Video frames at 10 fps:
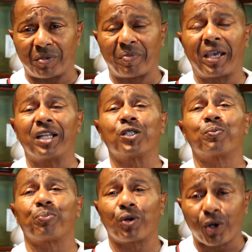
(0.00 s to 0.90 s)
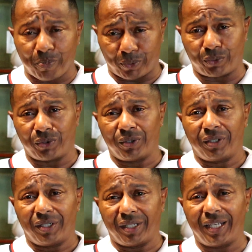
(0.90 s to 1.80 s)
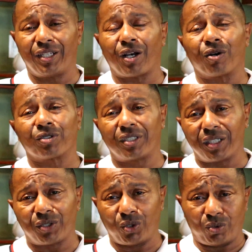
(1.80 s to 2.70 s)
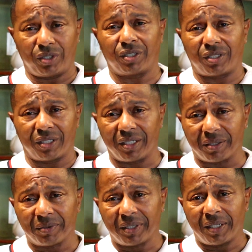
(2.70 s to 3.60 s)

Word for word: The man is purple. And y'all still doing this to him.